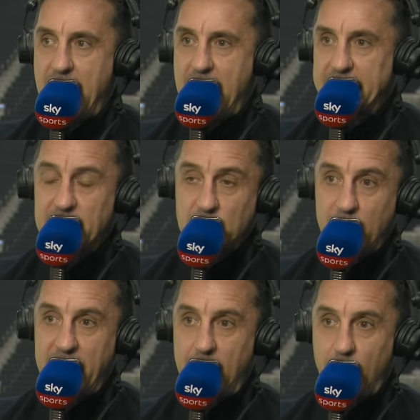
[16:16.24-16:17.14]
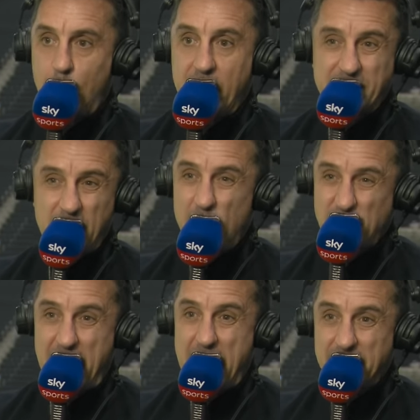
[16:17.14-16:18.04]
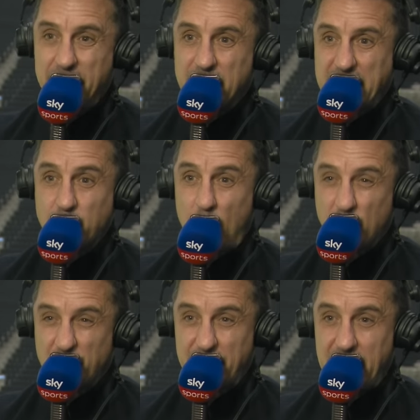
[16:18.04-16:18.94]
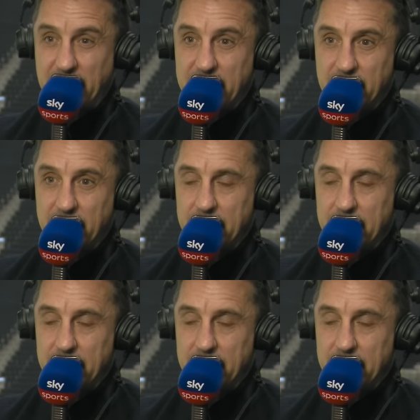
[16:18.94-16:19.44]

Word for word: I didn't tweet out on Wednesday. I wish I had because that's what I was feeling.